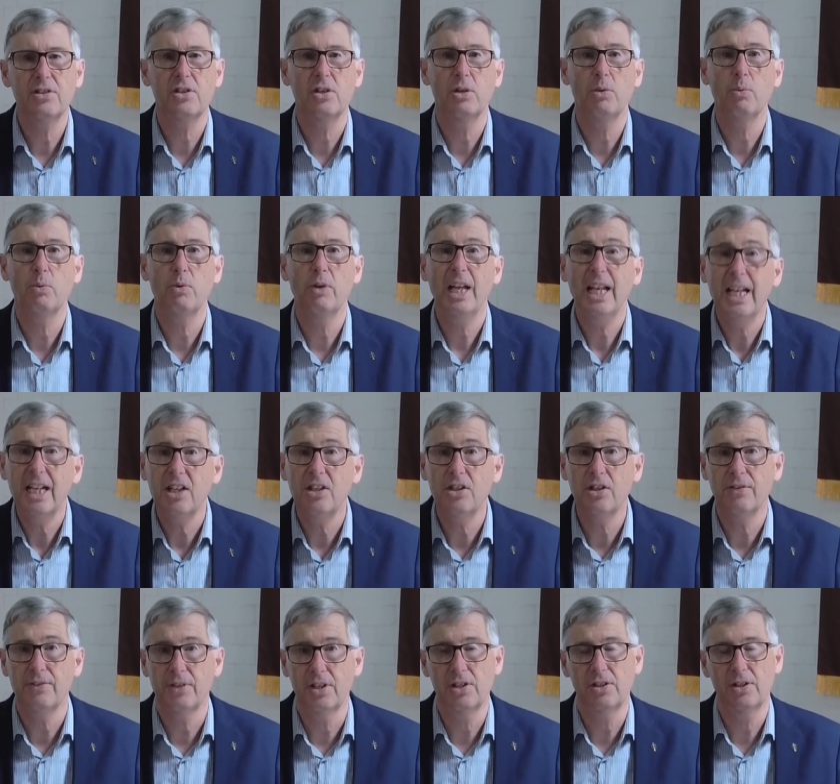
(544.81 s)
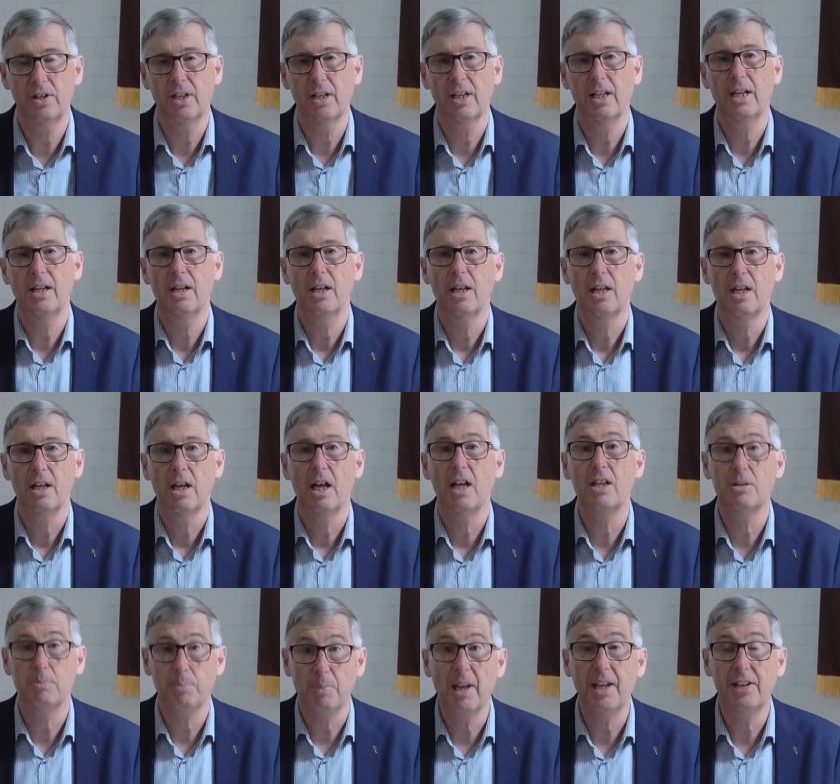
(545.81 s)
that each of us
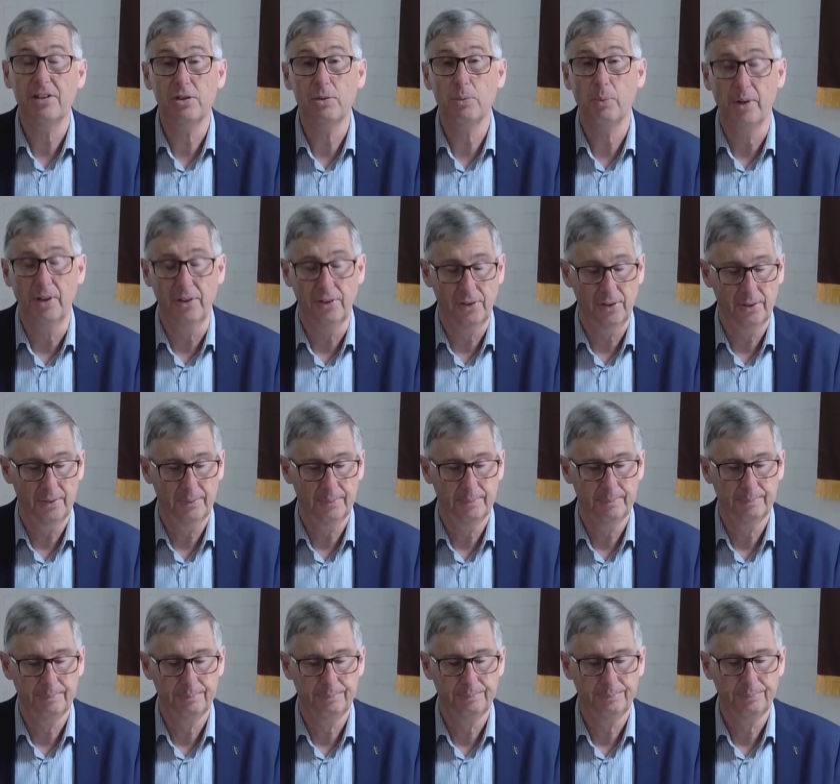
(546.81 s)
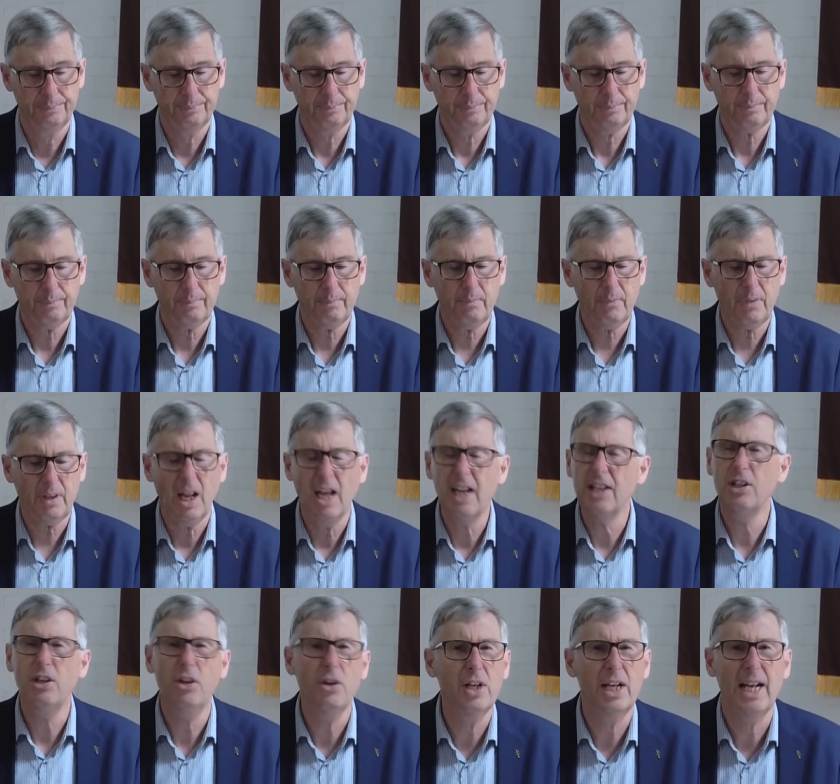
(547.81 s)
is blessed with.
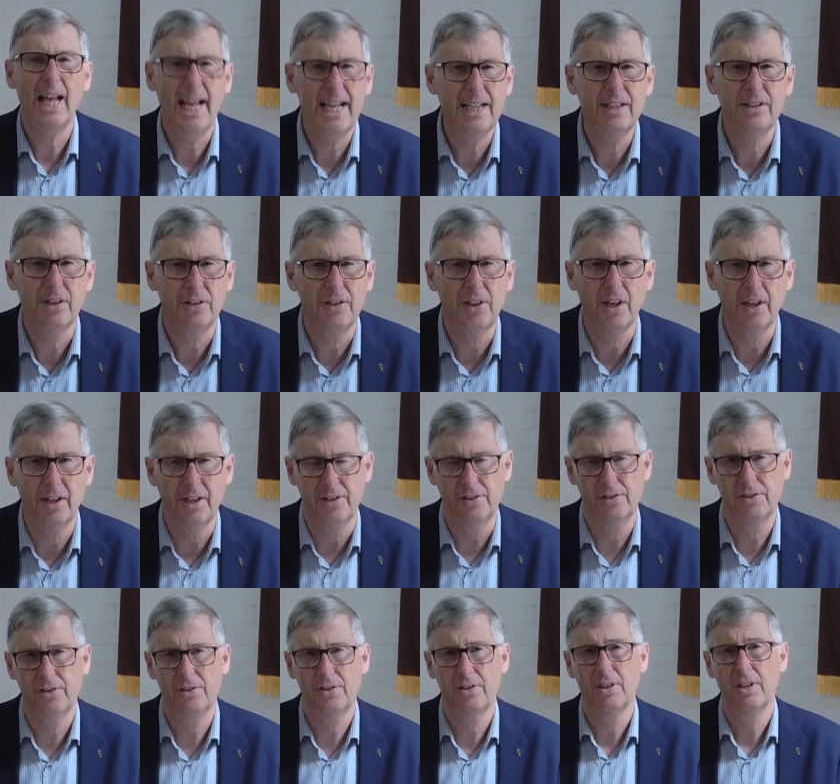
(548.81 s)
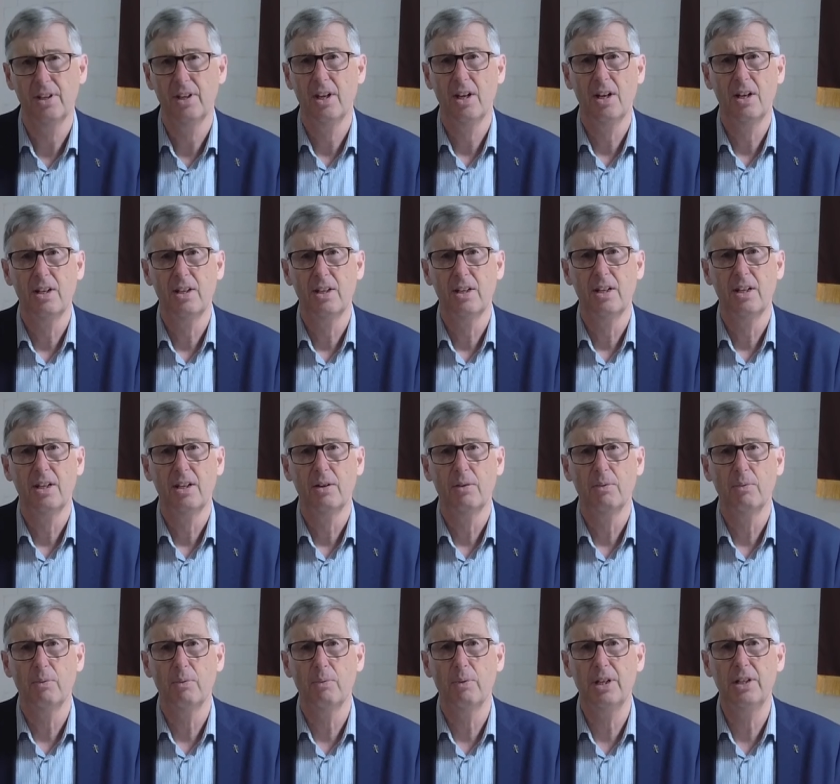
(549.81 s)
And you can add to the list
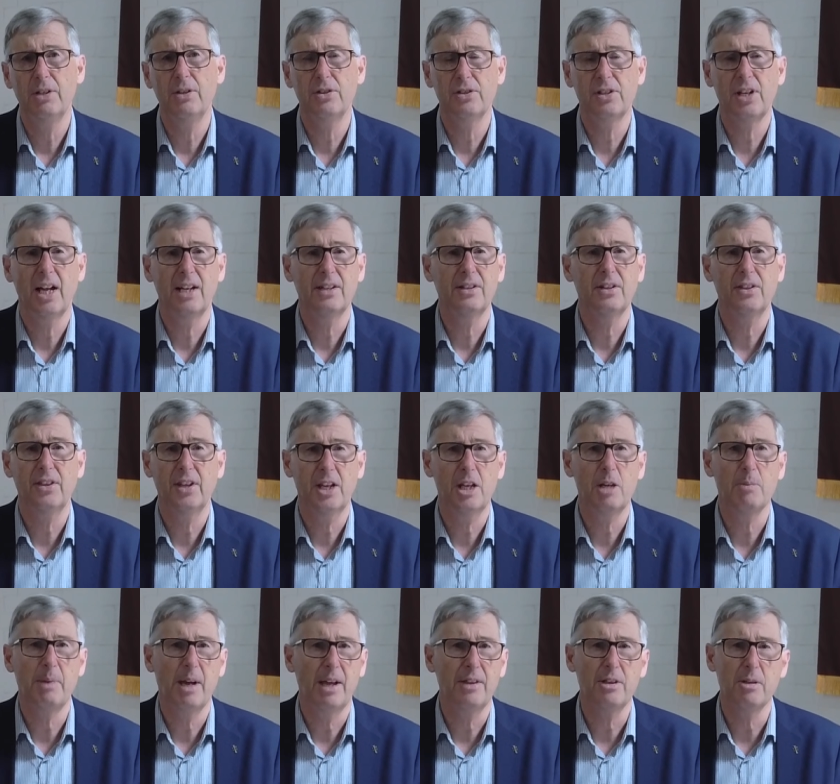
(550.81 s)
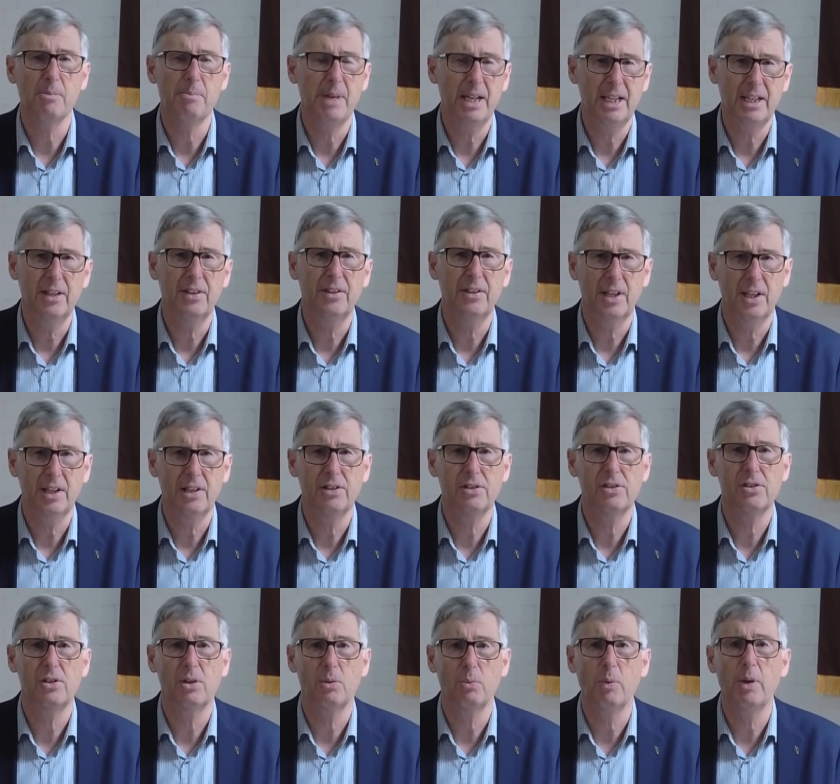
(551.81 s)
when you start to think about the many
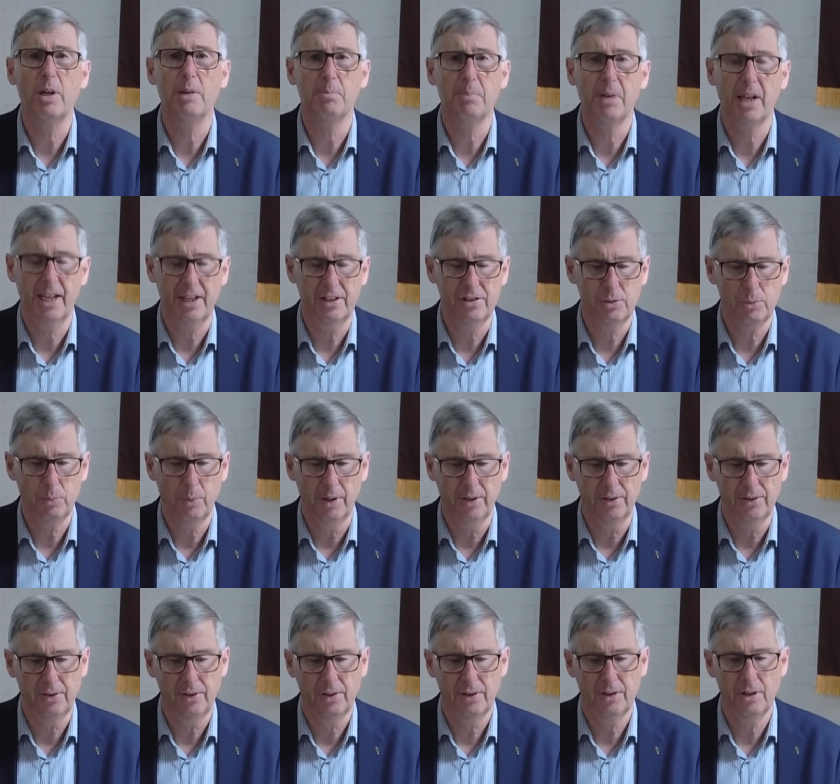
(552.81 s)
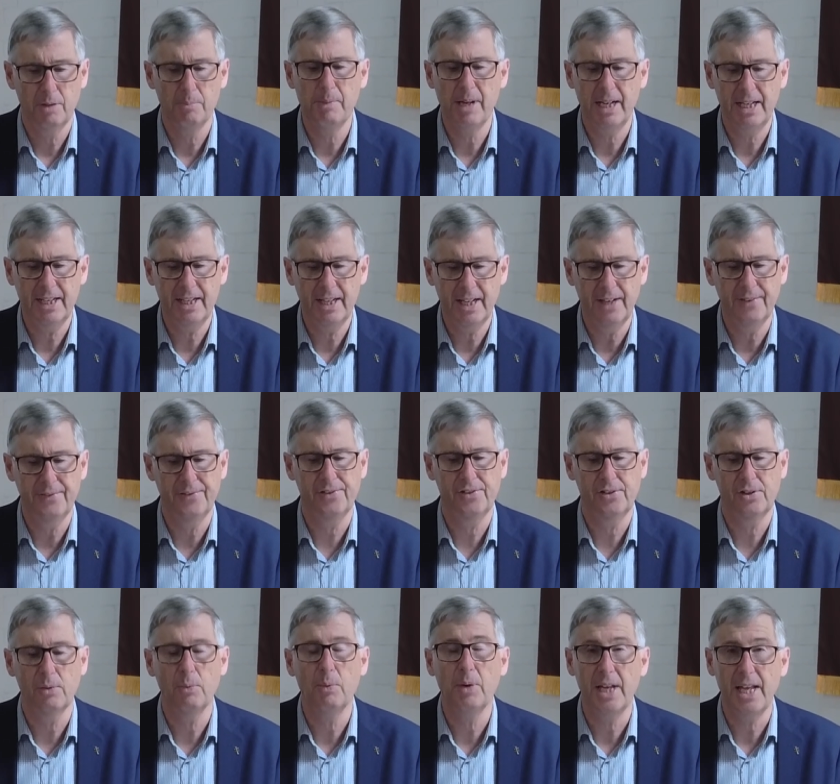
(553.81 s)
things that we're blessed with, the many gifts
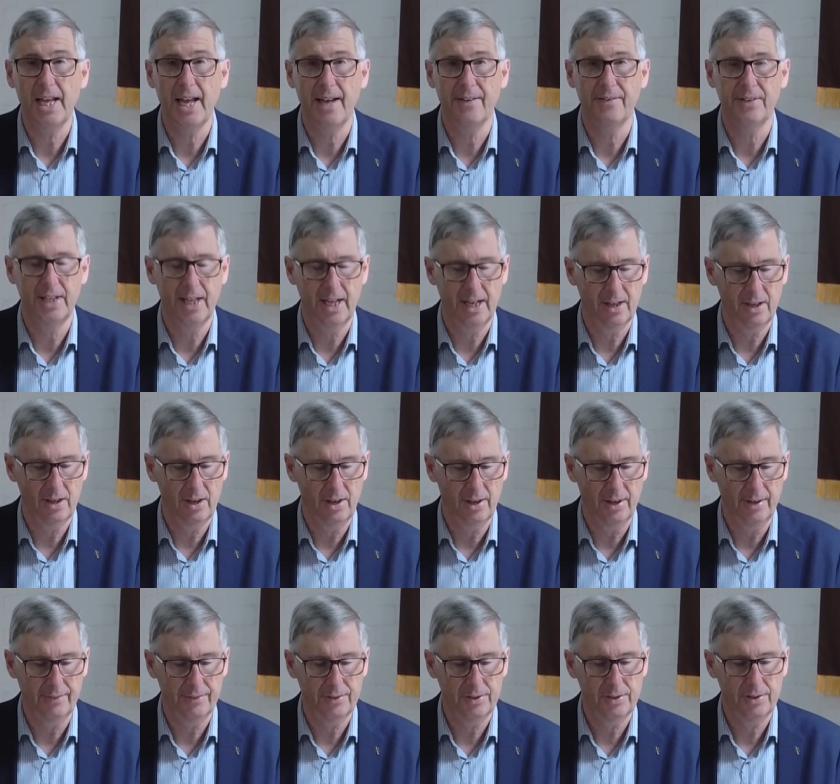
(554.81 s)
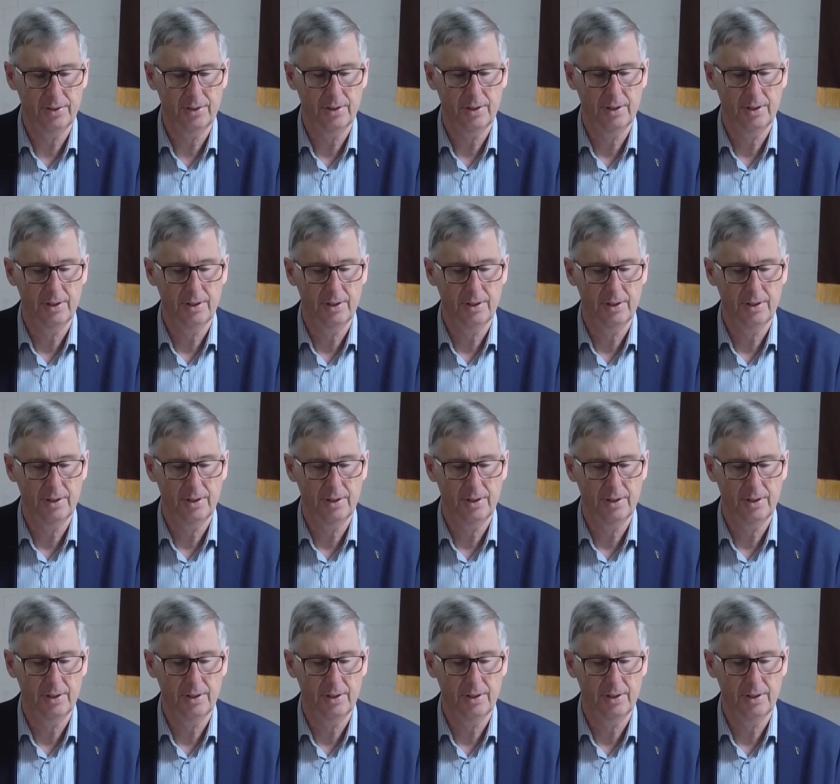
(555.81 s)
that we have in our lives.